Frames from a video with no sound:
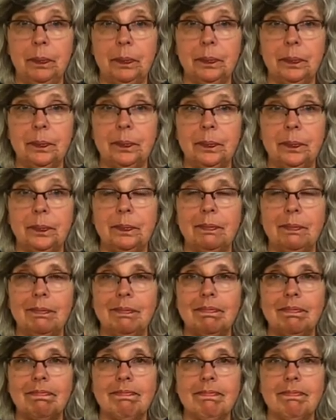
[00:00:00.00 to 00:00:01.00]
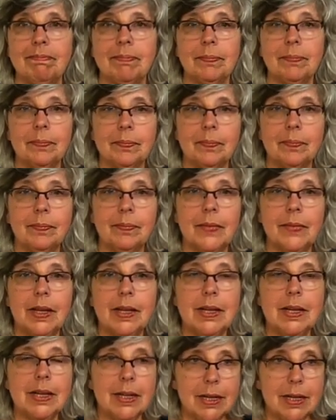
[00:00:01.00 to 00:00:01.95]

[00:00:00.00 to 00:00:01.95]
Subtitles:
(silence)